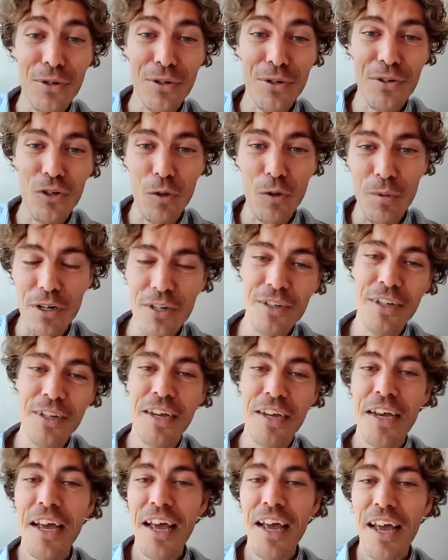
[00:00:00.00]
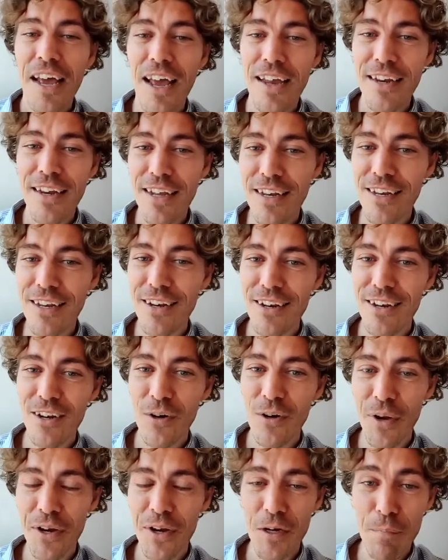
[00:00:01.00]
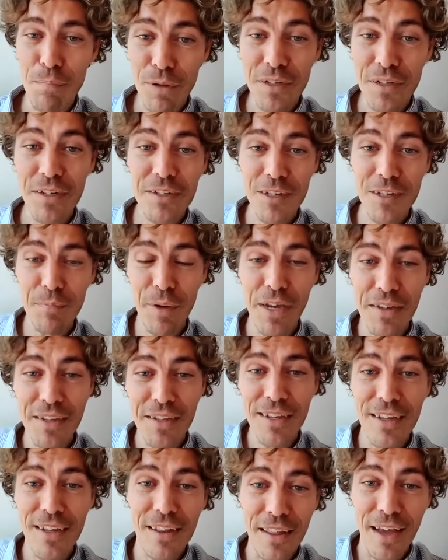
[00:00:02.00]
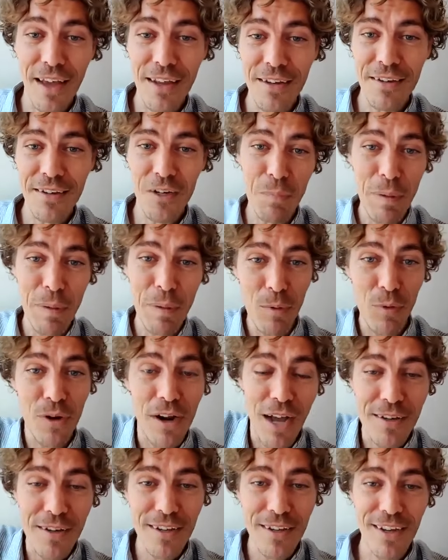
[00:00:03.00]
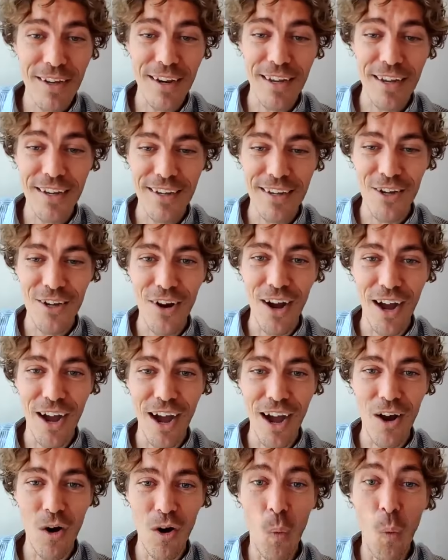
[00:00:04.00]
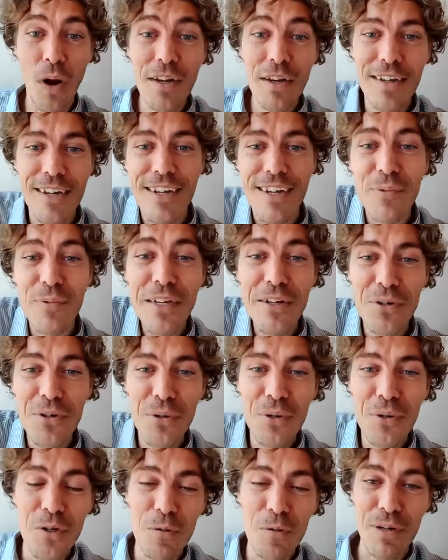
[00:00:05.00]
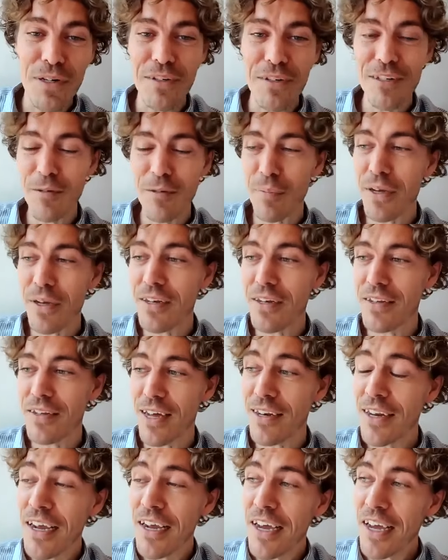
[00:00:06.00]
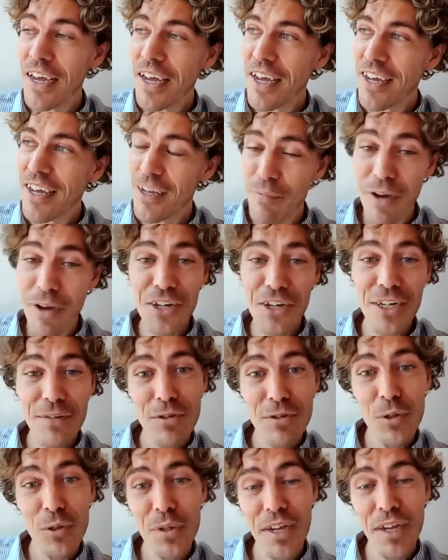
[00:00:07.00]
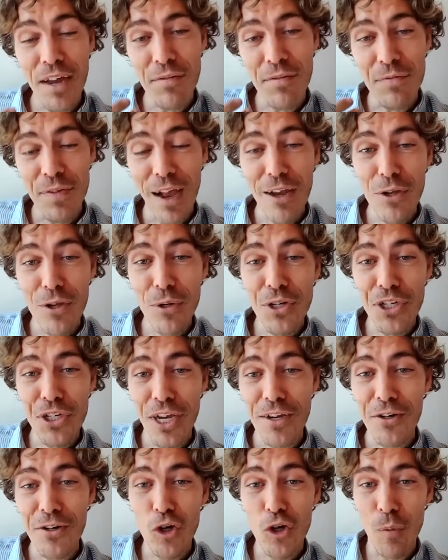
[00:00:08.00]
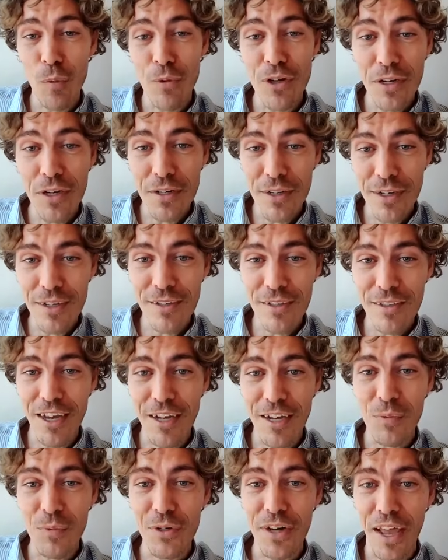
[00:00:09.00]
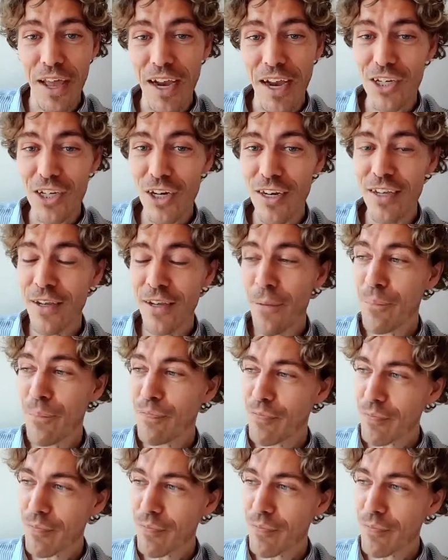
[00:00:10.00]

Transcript: consumers. And then when you're participating in that, people were asking what can we do to participate in that? Imagine if you would have value chain communities that would actually